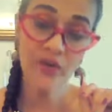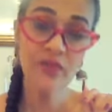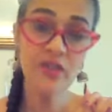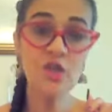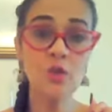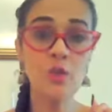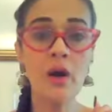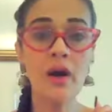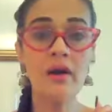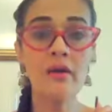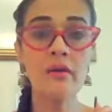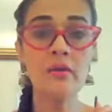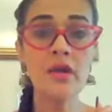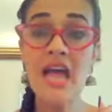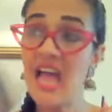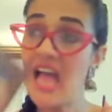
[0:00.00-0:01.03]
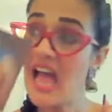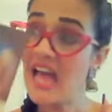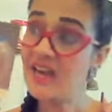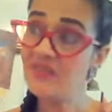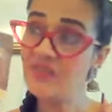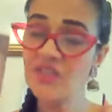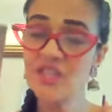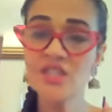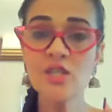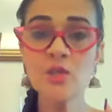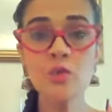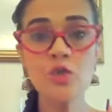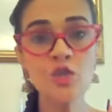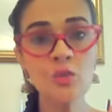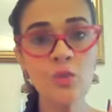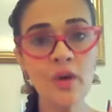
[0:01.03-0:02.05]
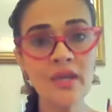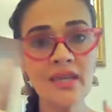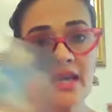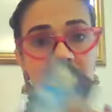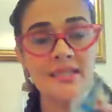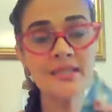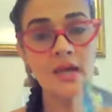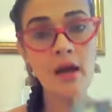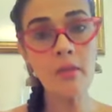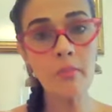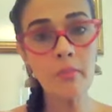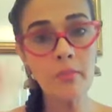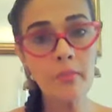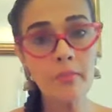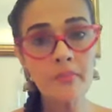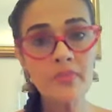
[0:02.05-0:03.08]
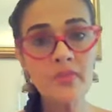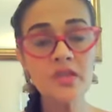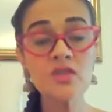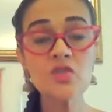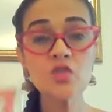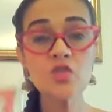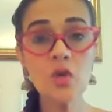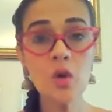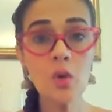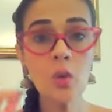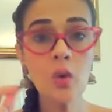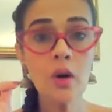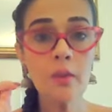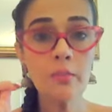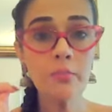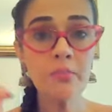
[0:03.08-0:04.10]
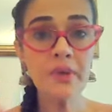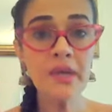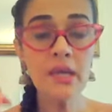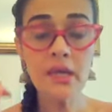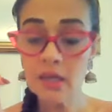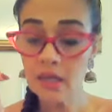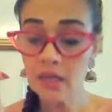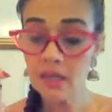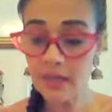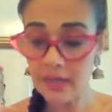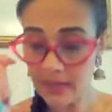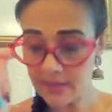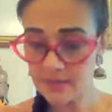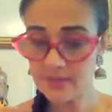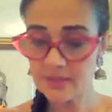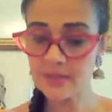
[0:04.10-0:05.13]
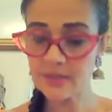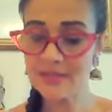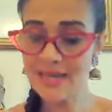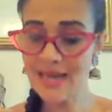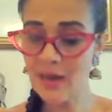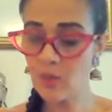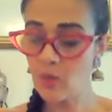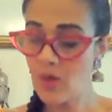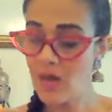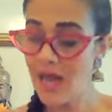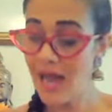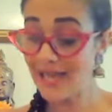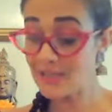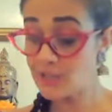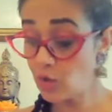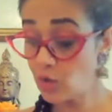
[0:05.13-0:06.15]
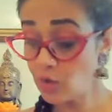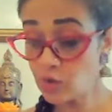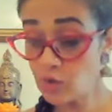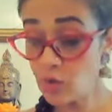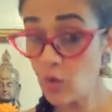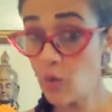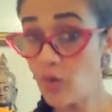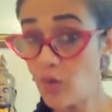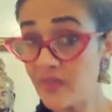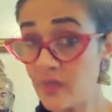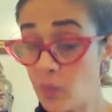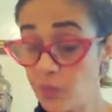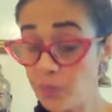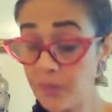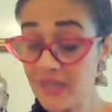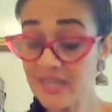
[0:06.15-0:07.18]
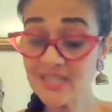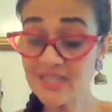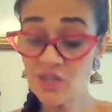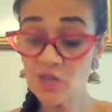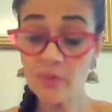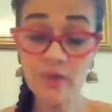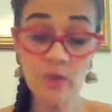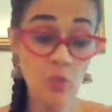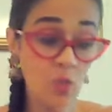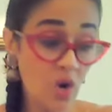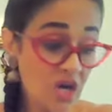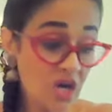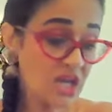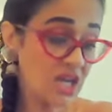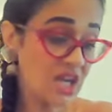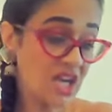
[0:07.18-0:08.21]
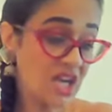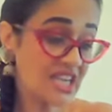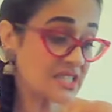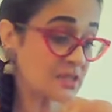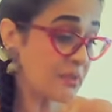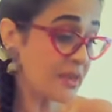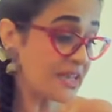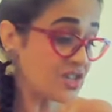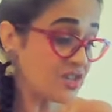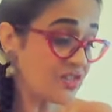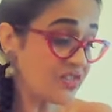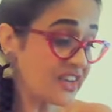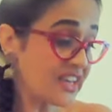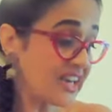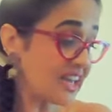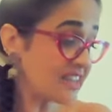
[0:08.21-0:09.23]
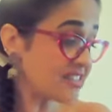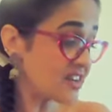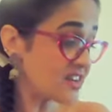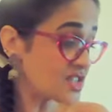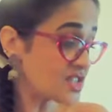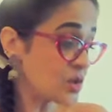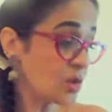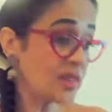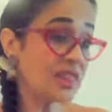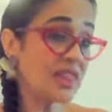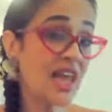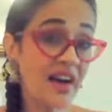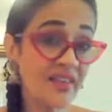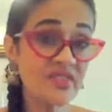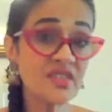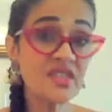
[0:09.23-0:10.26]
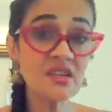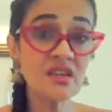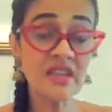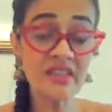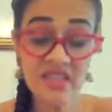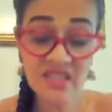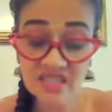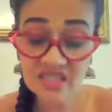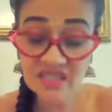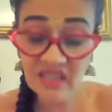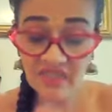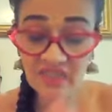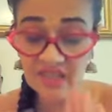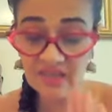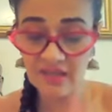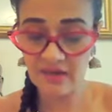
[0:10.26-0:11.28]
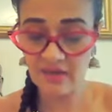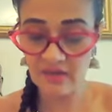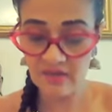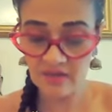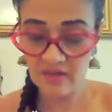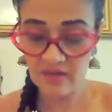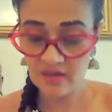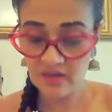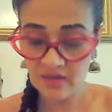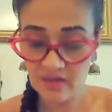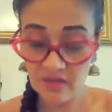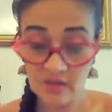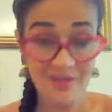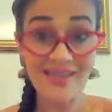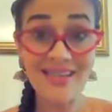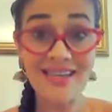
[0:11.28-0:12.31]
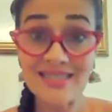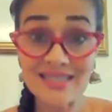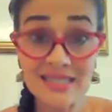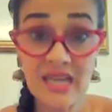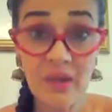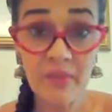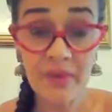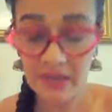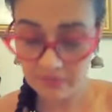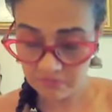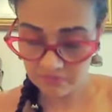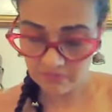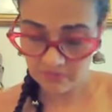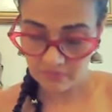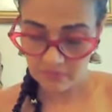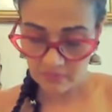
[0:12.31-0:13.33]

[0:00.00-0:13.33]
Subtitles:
worthy you are. And if this is what you want, Cancer, so be it. Now, I don't know if the place that you've been working has made you feel like there is no laughter. There is nothing there. It's coming.